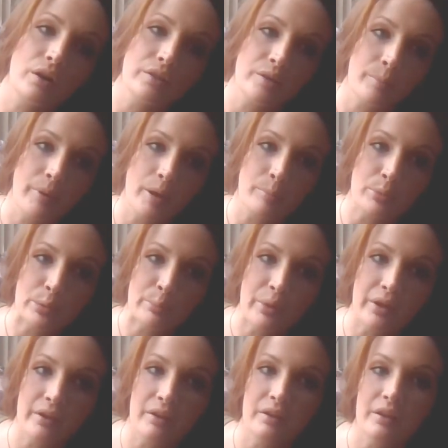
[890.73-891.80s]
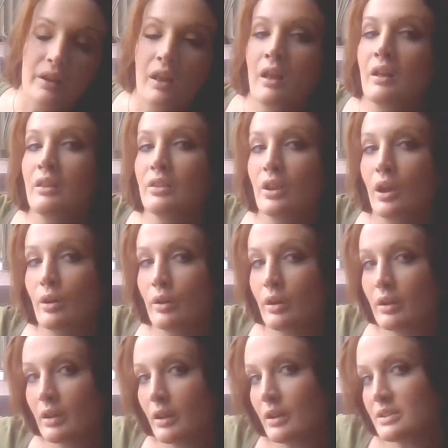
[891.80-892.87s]
on the peppermint and the
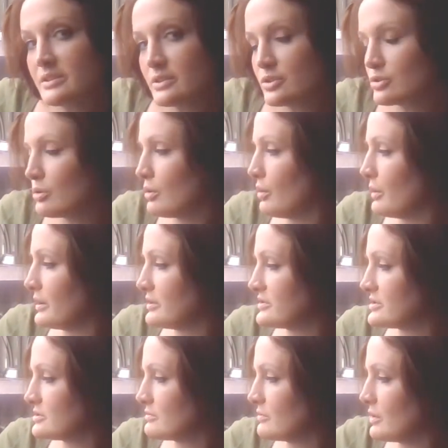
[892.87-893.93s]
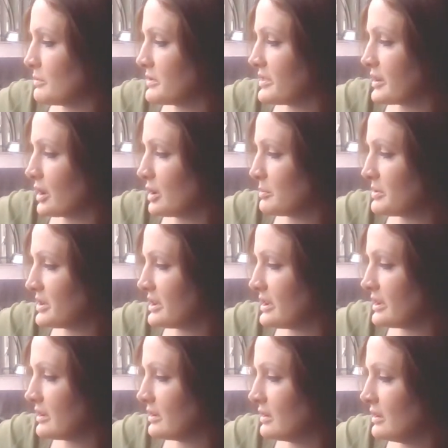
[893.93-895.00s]
essential oils and aromatherapy.
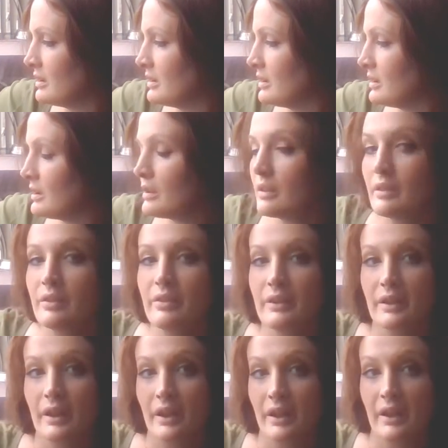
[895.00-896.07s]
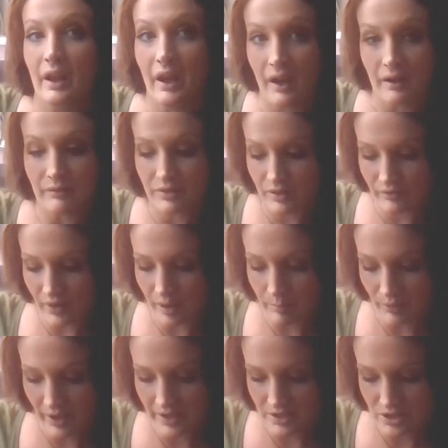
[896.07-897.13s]
They have the
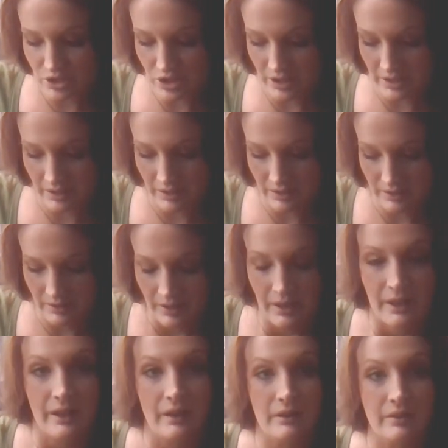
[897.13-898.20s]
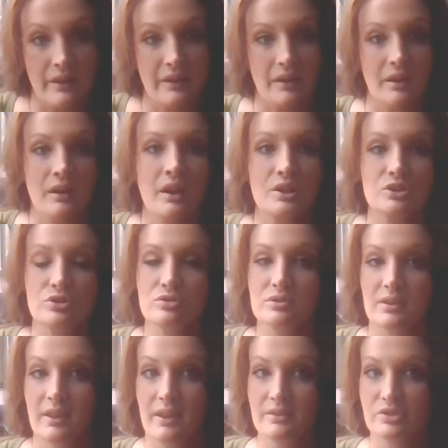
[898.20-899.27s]
vibration. They connect you
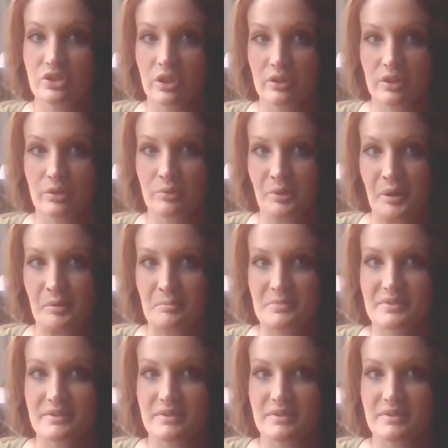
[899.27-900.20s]
to the angelic realms